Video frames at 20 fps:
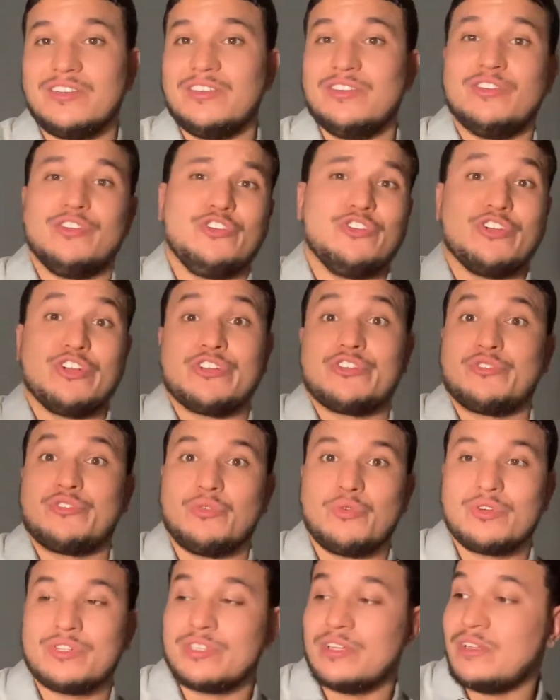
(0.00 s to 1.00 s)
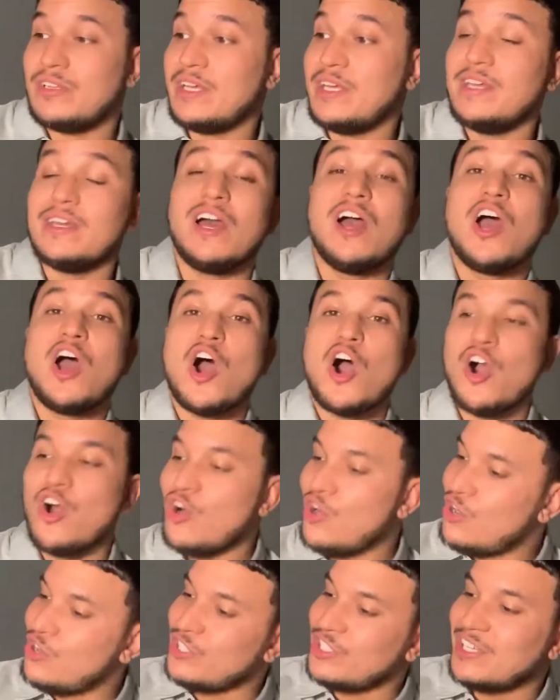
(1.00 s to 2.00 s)
you know, you're in the store or something. Hey,
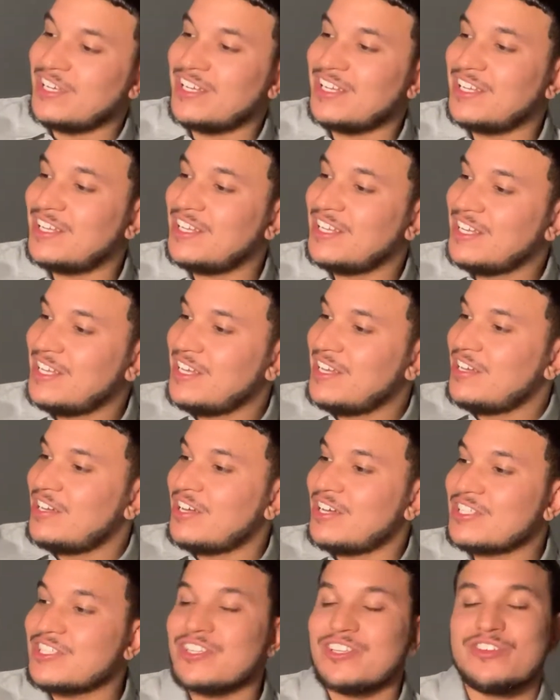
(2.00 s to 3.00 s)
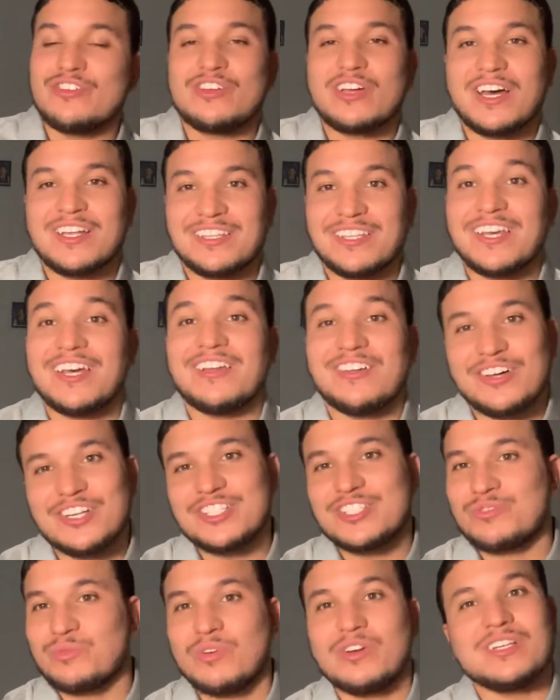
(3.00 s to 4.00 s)
oh yeah, I see you got that. Oh, I
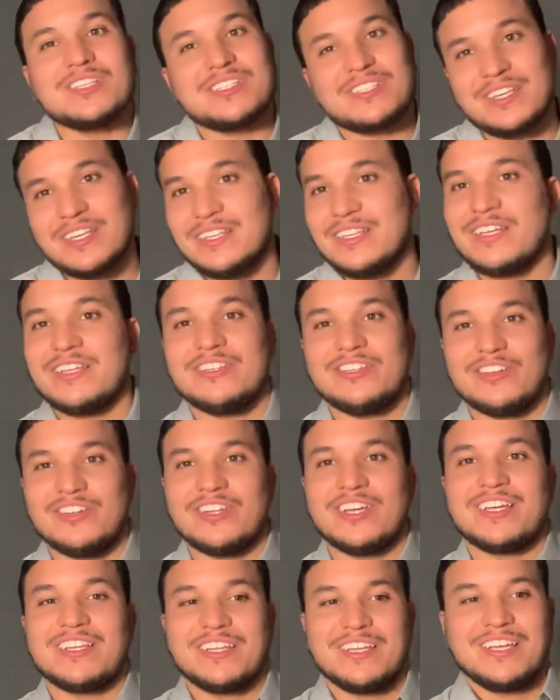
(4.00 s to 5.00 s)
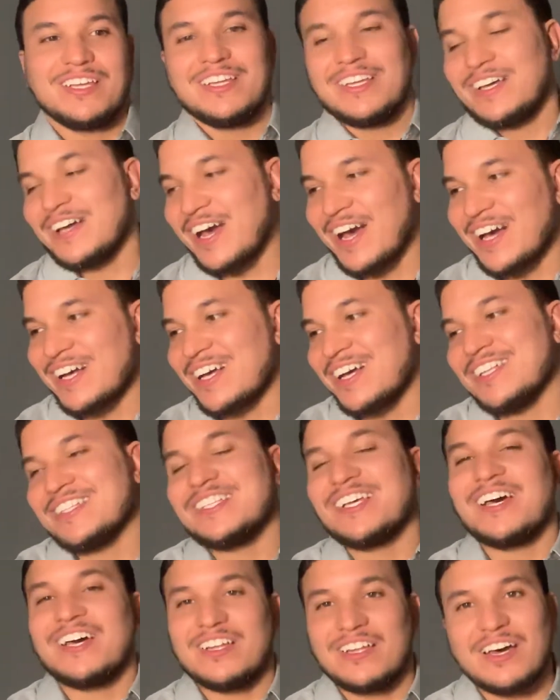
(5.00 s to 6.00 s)
just wanted to say that, you know, that I got
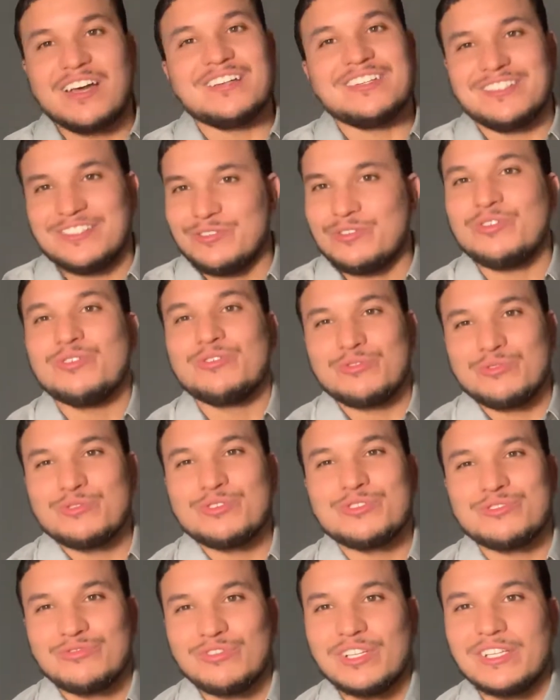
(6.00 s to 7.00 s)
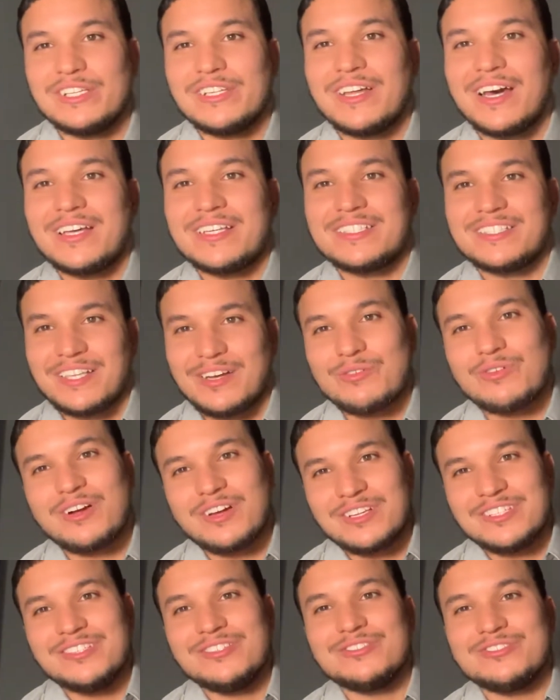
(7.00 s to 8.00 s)
that. I, it, it, it's really nice. I, I
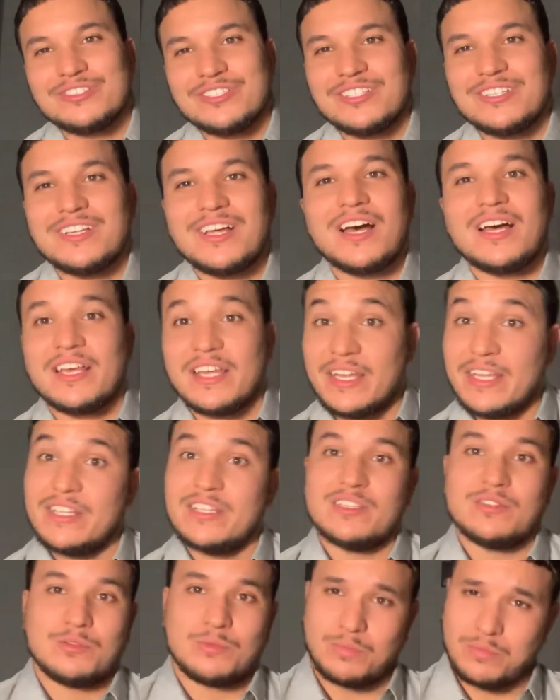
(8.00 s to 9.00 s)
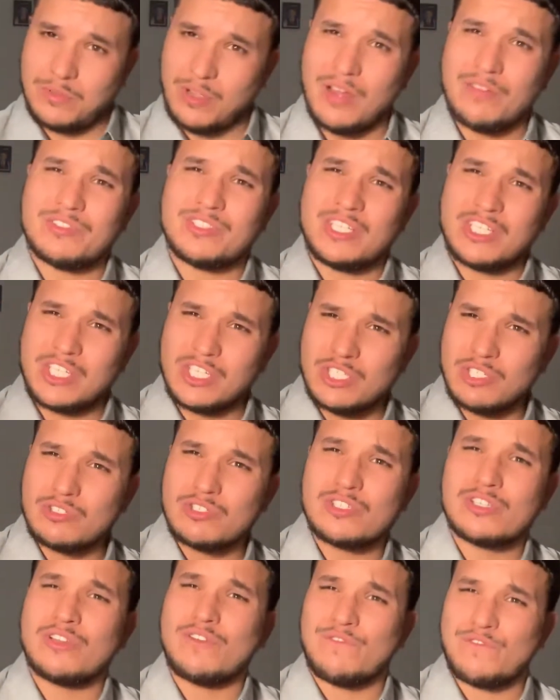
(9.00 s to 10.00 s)
use it a lot, and then this conversation
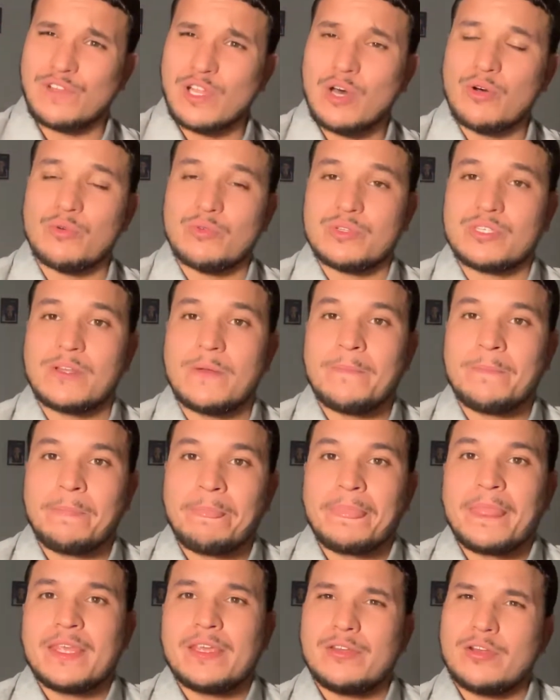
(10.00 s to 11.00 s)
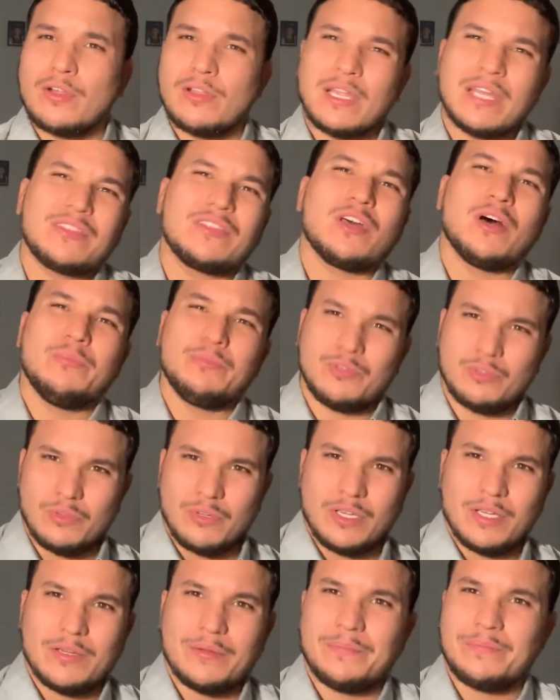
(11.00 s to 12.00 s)
usually flows. You know, let them do
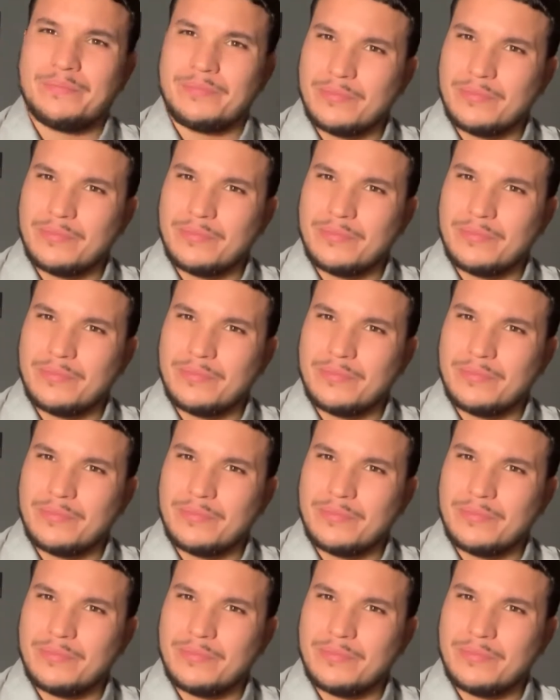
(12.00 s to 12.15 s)
the,